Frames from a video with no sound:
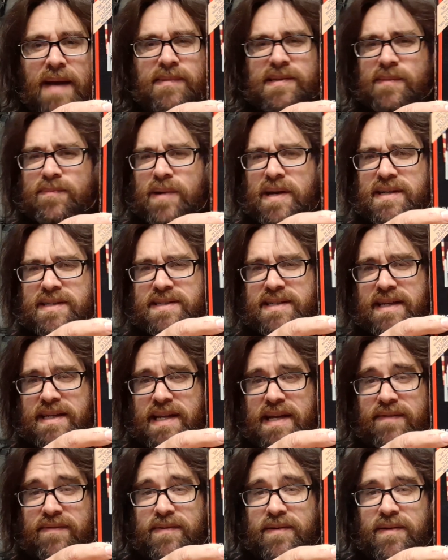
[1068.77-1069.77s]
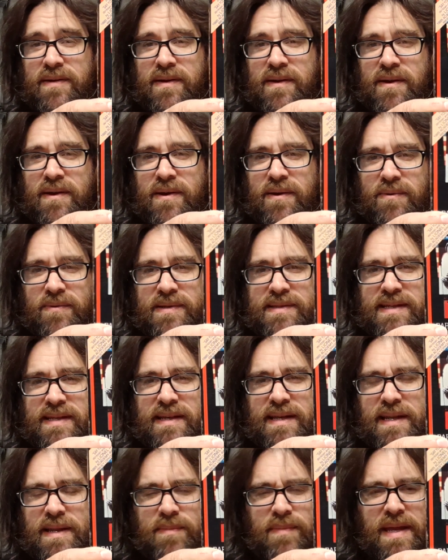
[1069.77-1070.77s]
I'm surprised she never was in
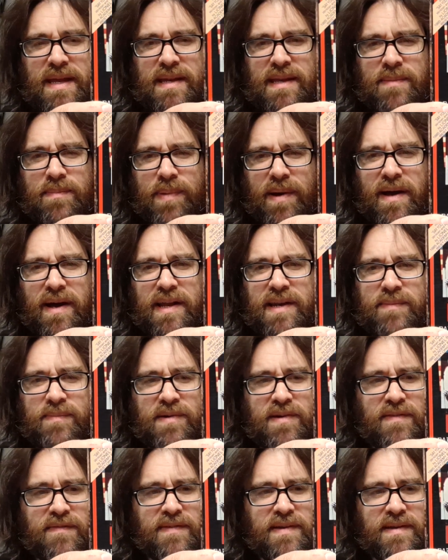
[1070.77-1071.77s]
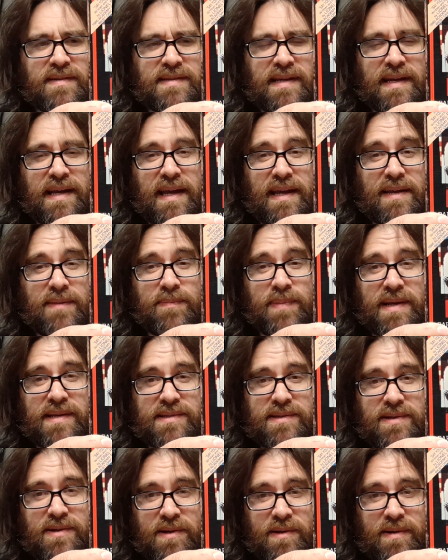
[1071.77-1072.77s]
any Bond movies. I could
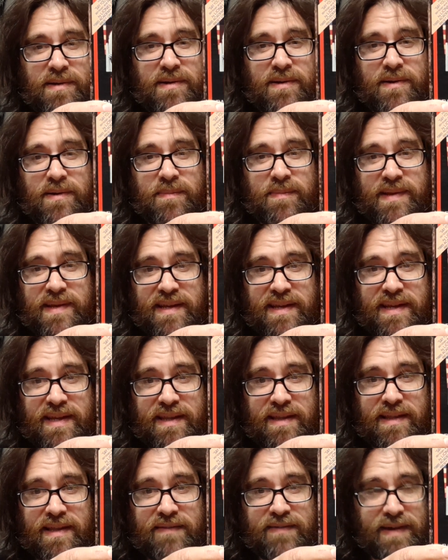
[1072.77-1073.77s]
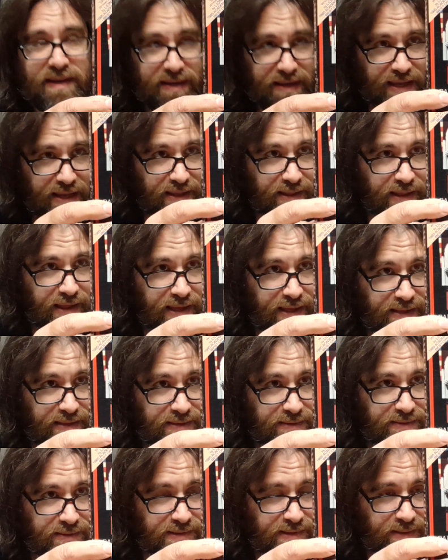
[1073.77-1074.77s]
picture her being in Living
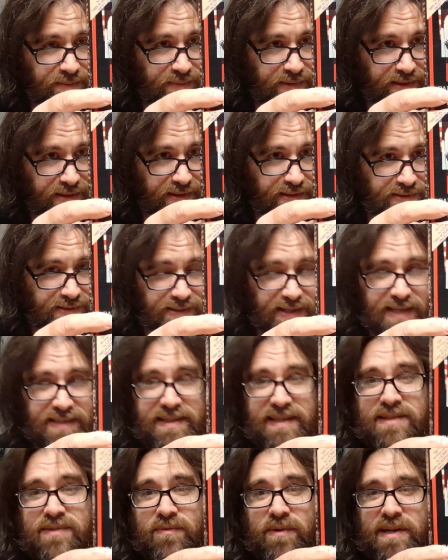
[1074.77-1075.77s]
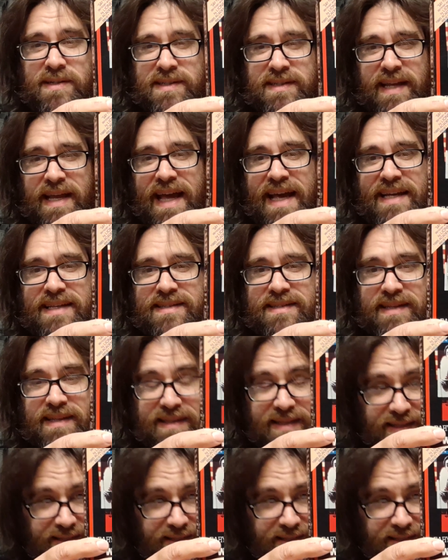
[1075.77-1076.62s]
Daylights or something. She has this Russian accent